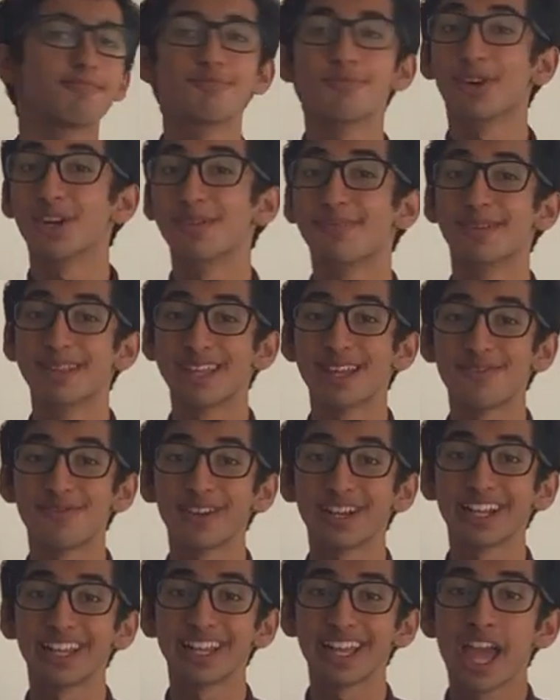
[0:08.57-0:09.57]
More
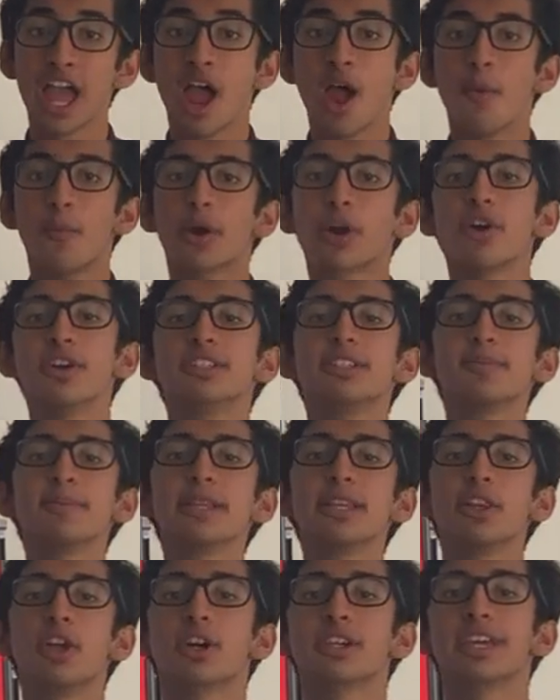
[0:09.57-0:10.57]
specifically, we're going to be
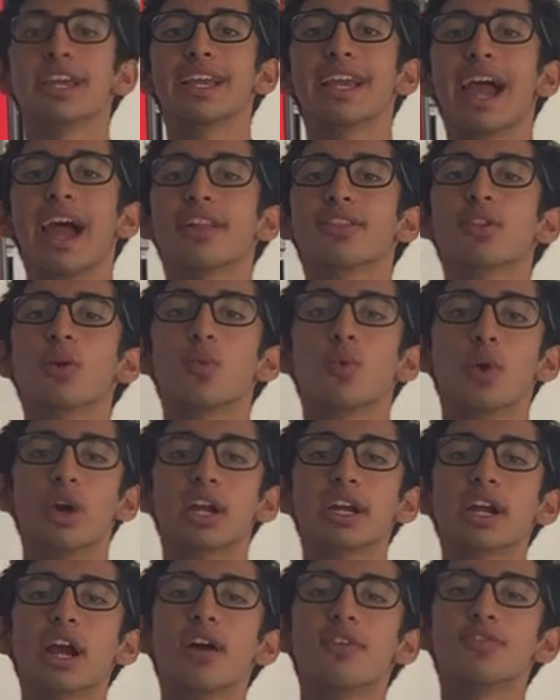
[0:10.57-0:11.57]
looking at the
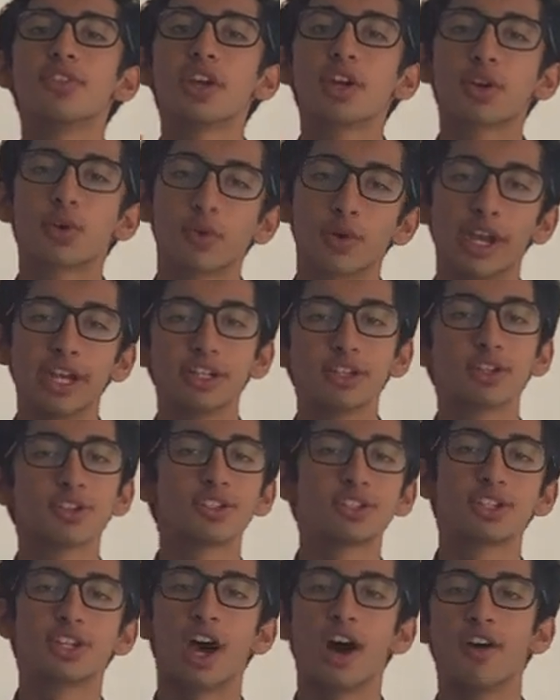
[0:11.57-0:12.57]
work of the great
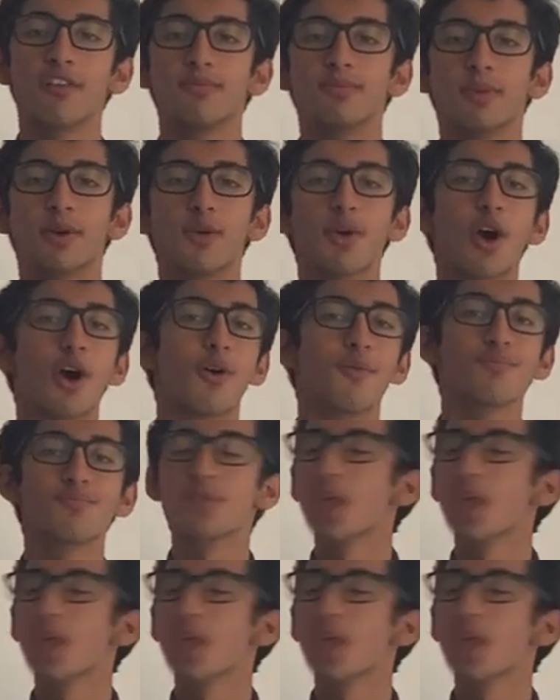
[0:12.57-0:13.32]
Gustave Moreau.